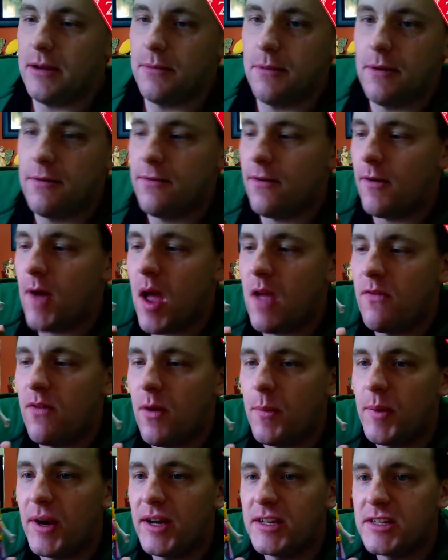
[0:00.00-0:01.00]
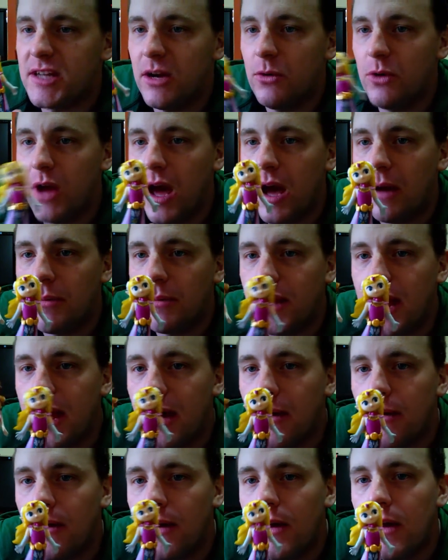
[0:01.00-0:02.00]
here, if I bring Zelda up
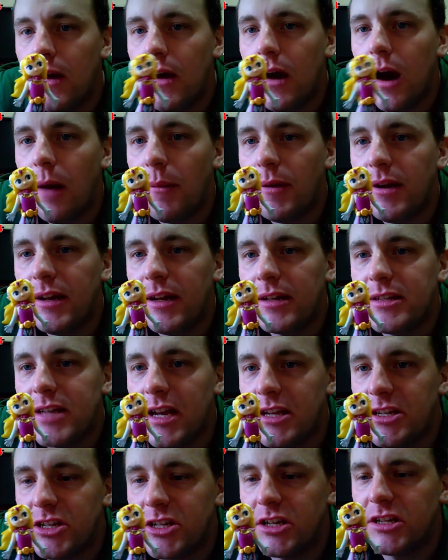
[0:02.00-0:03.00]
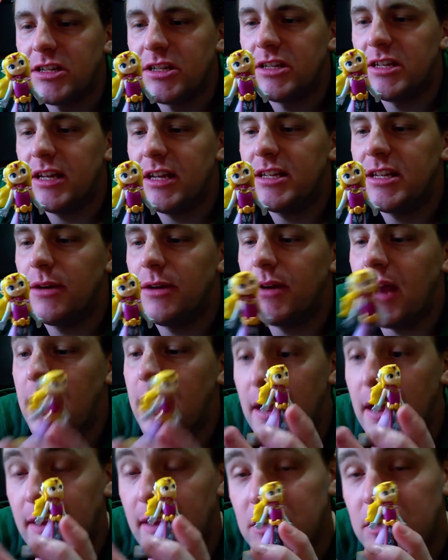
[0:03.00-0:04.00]
now, I want the attention to detail
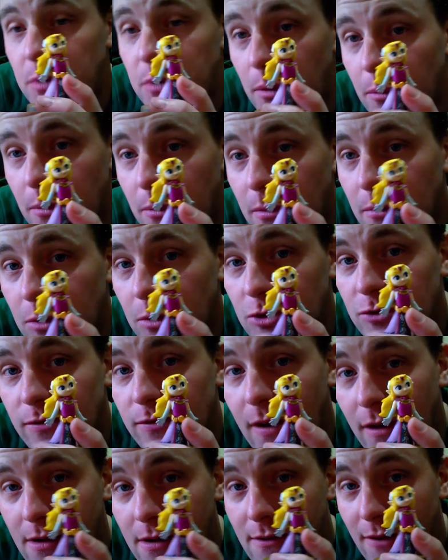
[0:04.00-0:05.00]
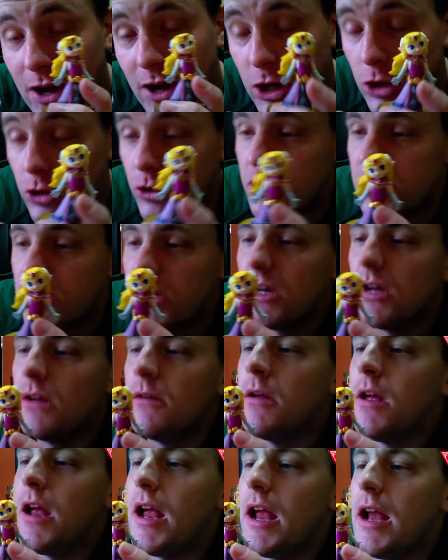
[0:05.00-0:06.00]
again. Now this one was very, very good
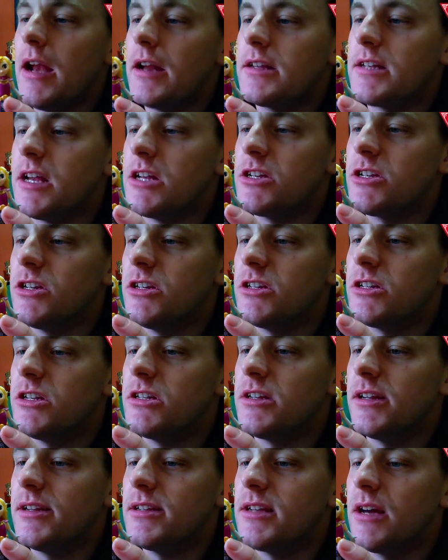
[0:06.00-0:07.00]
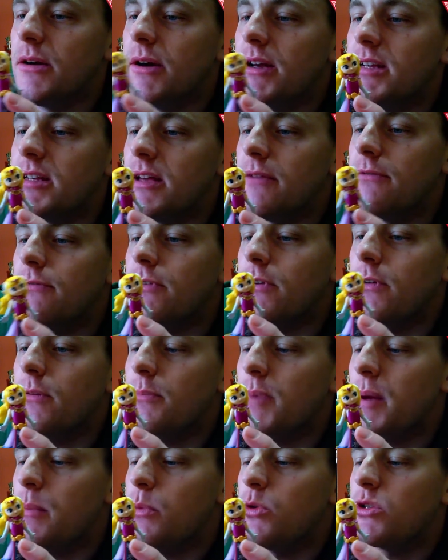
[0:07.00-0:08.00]
in attention to detail, except
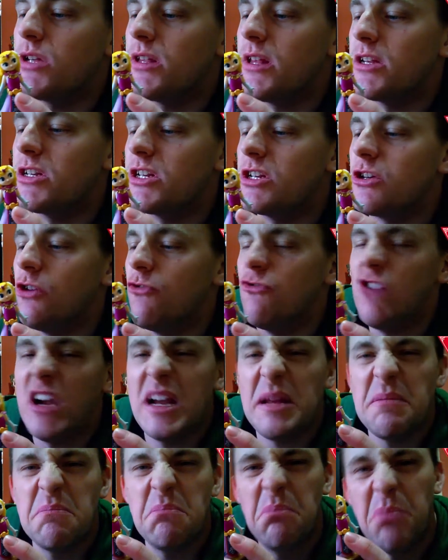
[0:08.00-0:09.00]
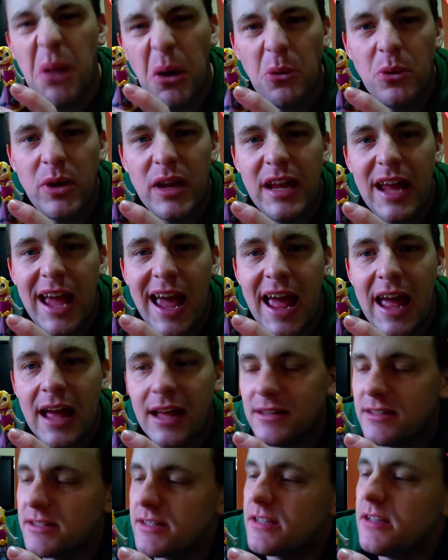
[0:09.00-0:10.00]
for people said that she's got really bulky
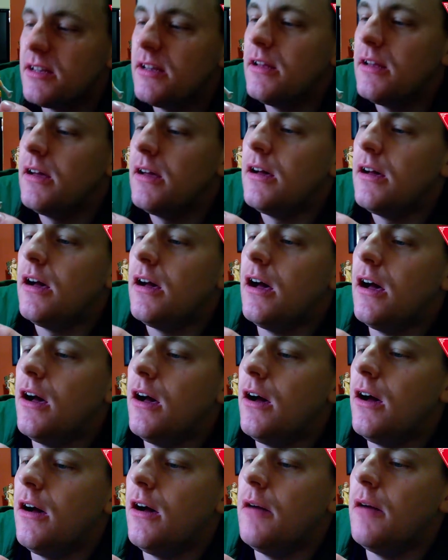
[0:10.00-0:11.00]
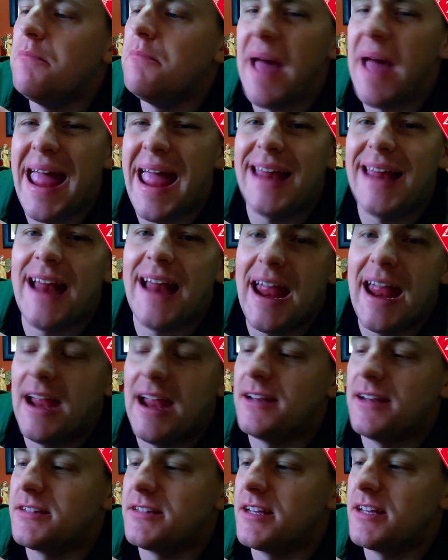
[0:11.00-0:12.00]
hands. Man
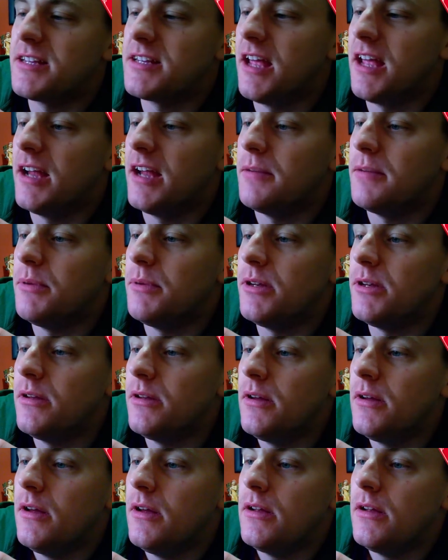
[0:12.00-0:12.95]
hands, they say. But